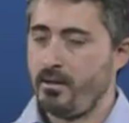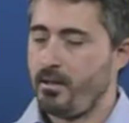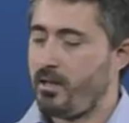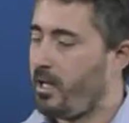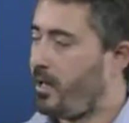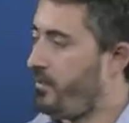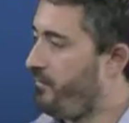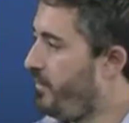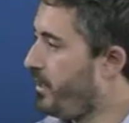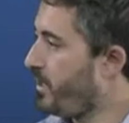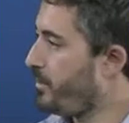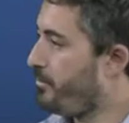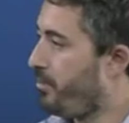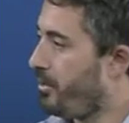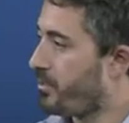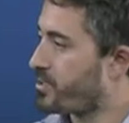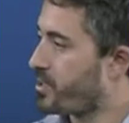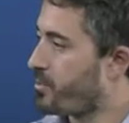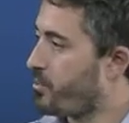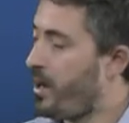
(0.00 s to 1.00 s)
A very
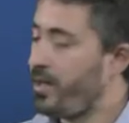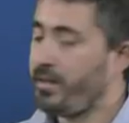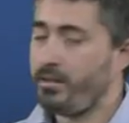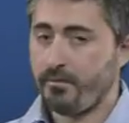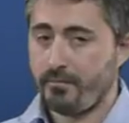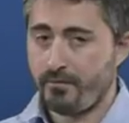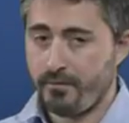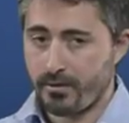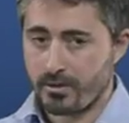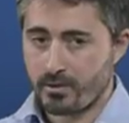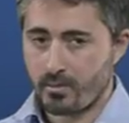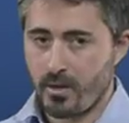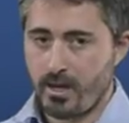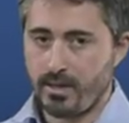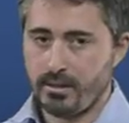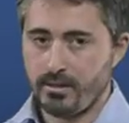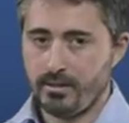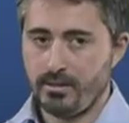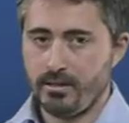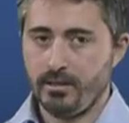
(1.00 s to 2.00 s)
important one, the first
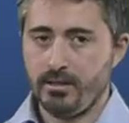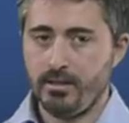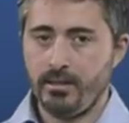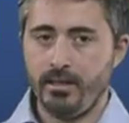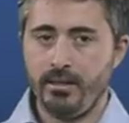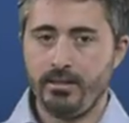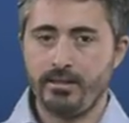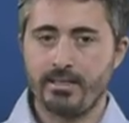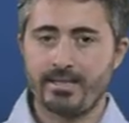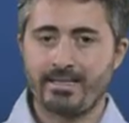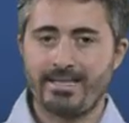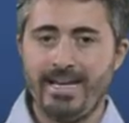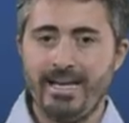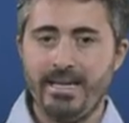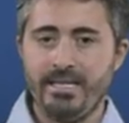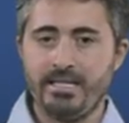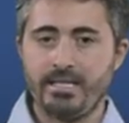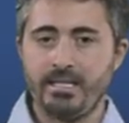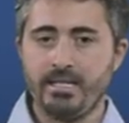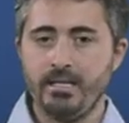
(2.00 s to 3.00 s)
one in the
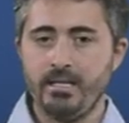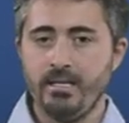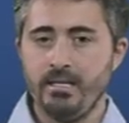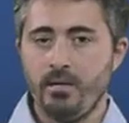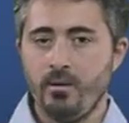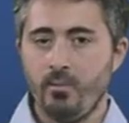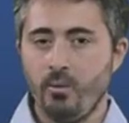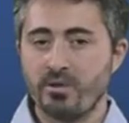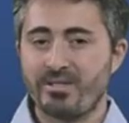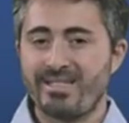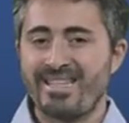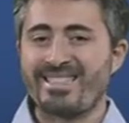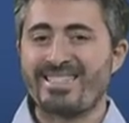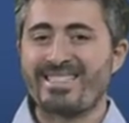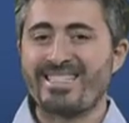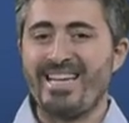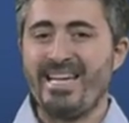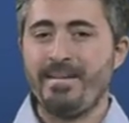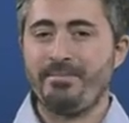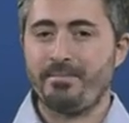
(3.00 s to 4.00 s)
slide, was
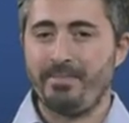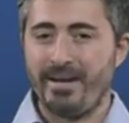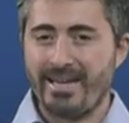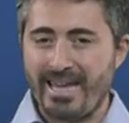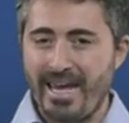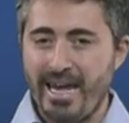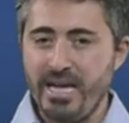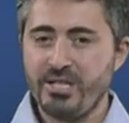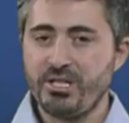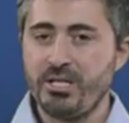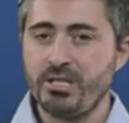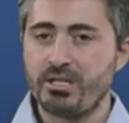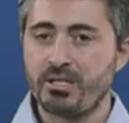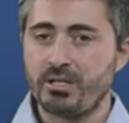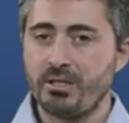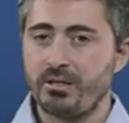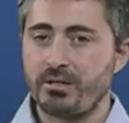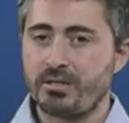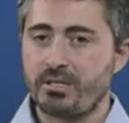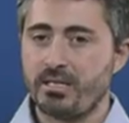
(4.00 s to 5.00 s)
described by ancient
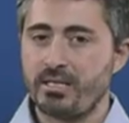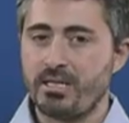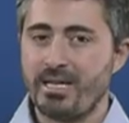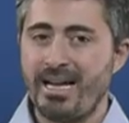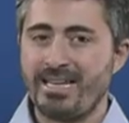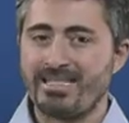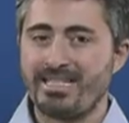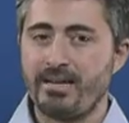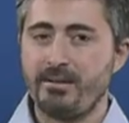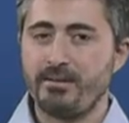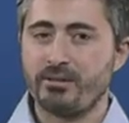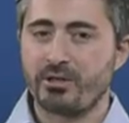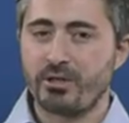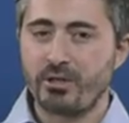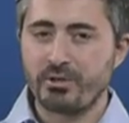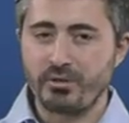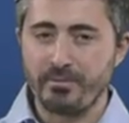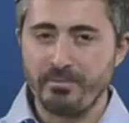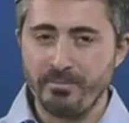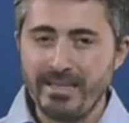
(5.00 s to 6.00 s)
sources as a
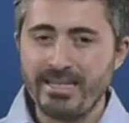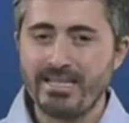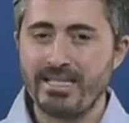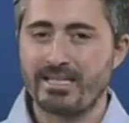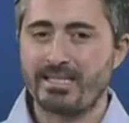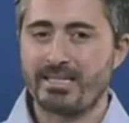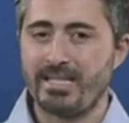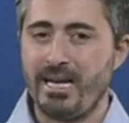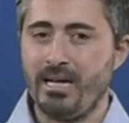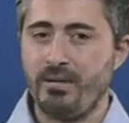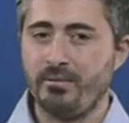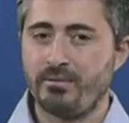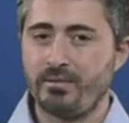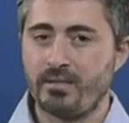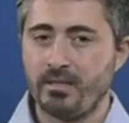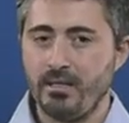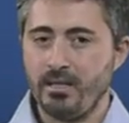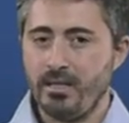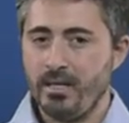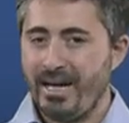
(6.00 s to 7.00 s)
sort of middle sound,
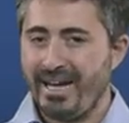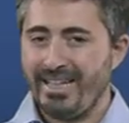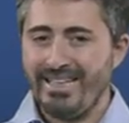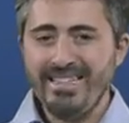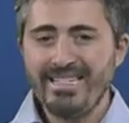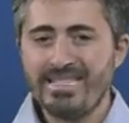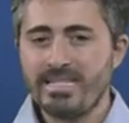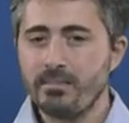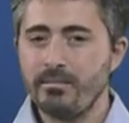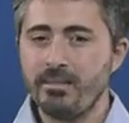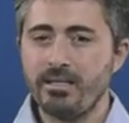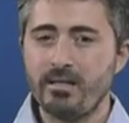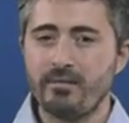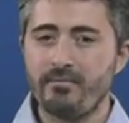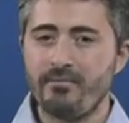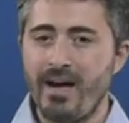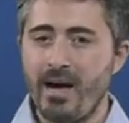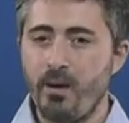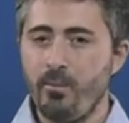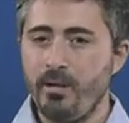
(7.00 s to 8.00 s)
an intermediate
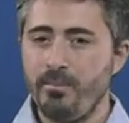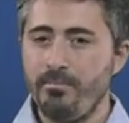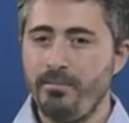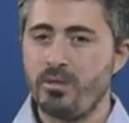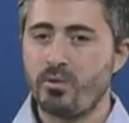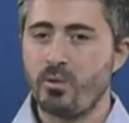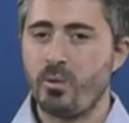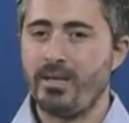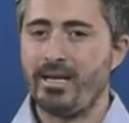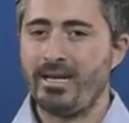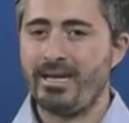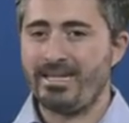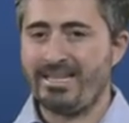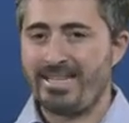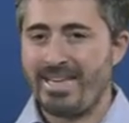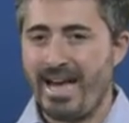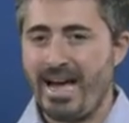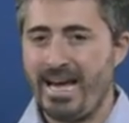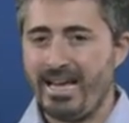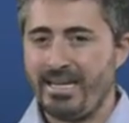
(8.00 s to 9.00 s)
vowel between the
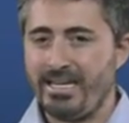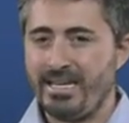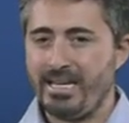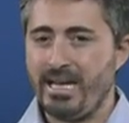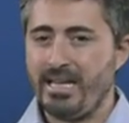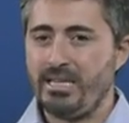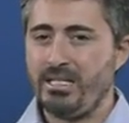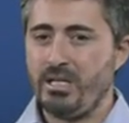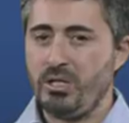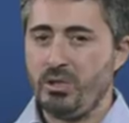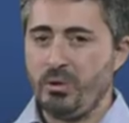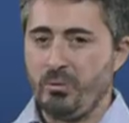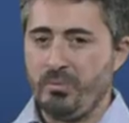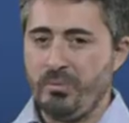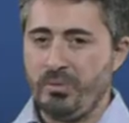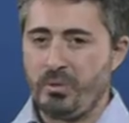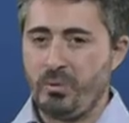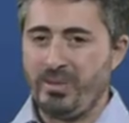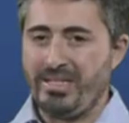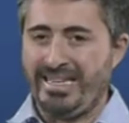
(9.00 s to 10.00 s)
I and the U,
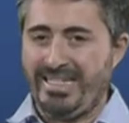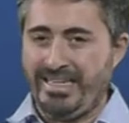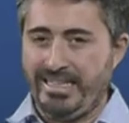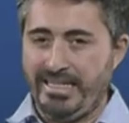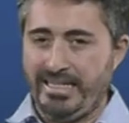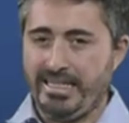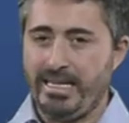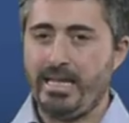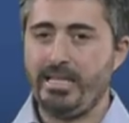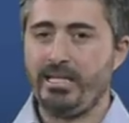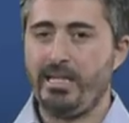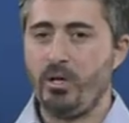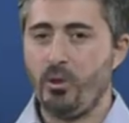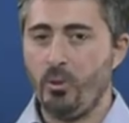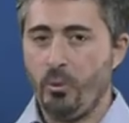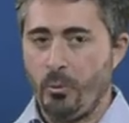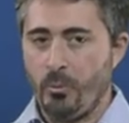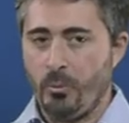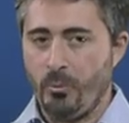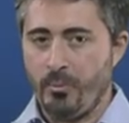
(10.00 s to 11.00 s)
between the E and the U,